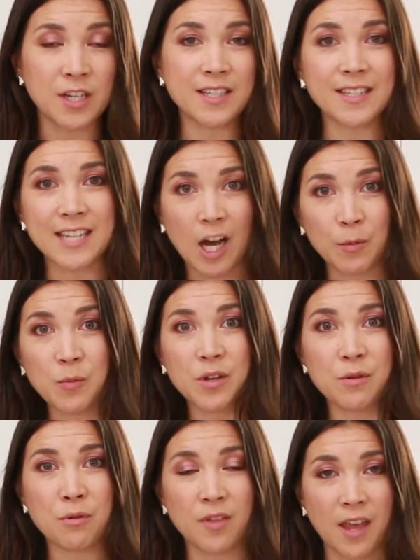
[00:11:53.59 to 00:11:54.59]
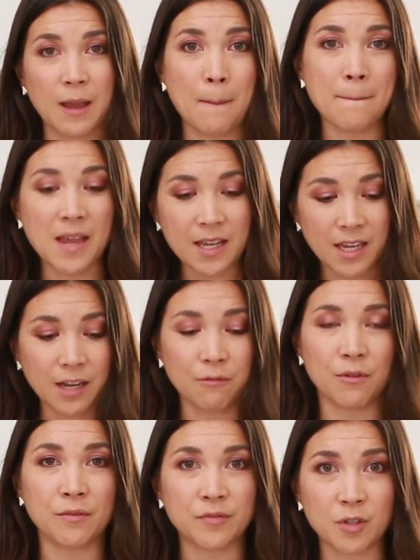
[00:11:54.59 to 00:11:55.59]
You need to tell me what you think. Make
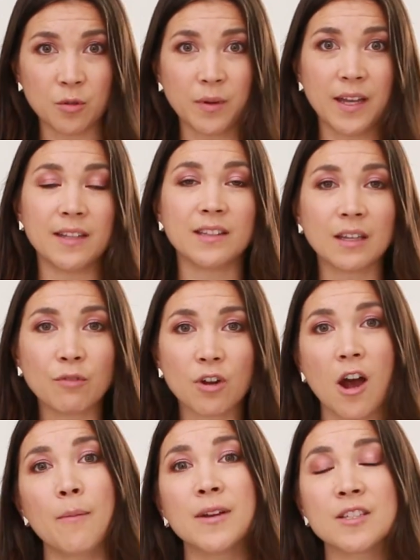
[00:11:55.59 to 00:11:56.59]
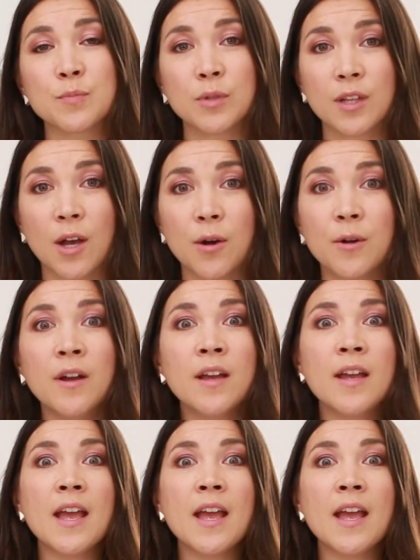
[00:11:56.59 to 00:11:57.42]
it, review it, leave your comments below,